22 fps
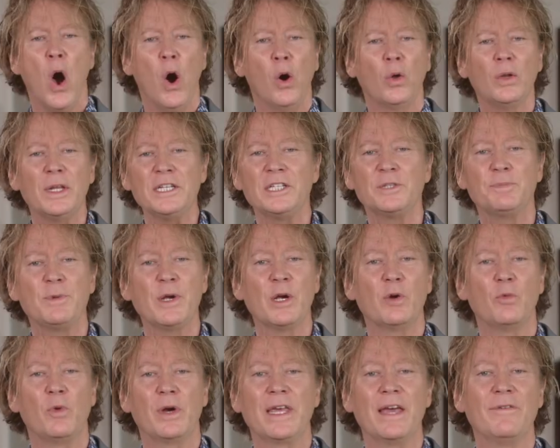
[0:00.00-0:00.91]
Holy
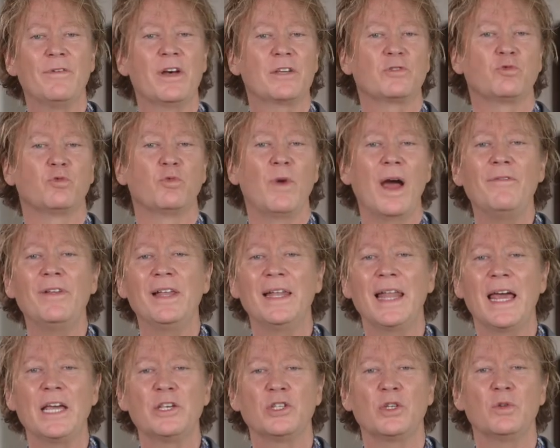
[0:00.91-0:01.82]
Spirit will give us
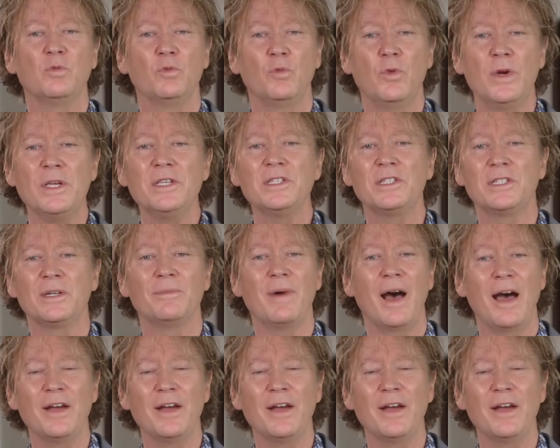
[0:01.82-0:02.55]
revelation, wisdom,